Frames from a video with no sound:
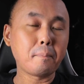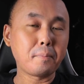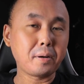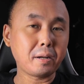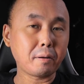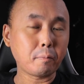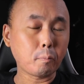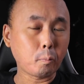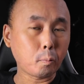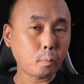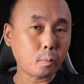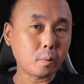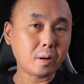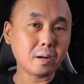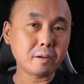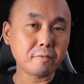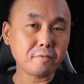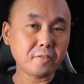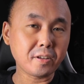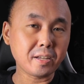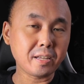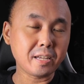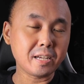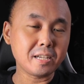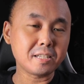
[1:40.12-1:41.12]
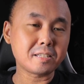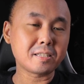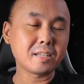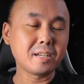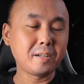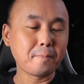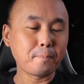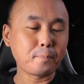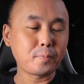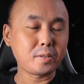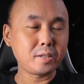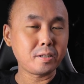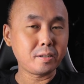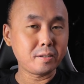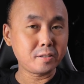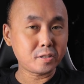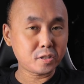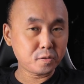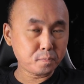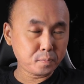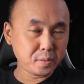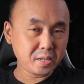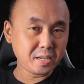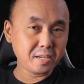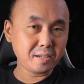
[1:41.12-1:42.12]
But one thing is the
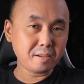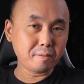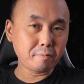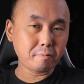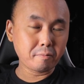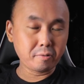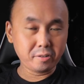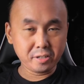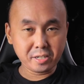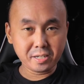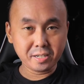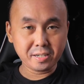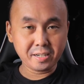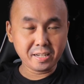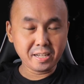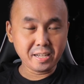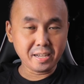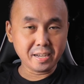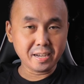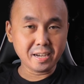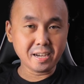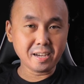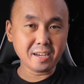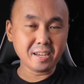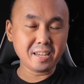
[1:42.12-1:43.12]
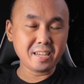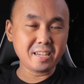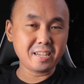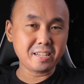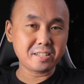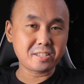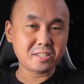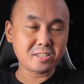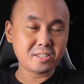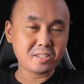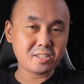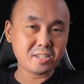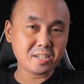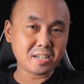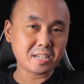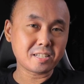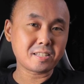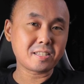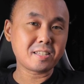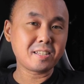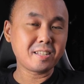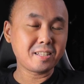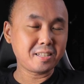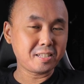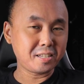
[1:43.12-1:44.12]
speed written here is
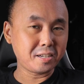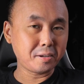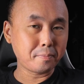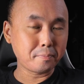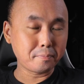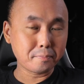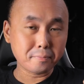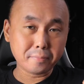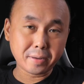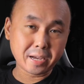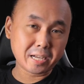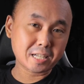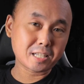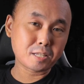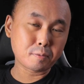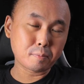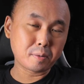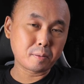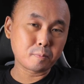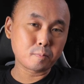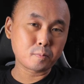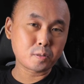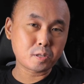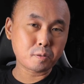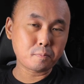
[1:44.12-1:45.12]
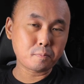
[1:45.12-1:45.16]
just the maximum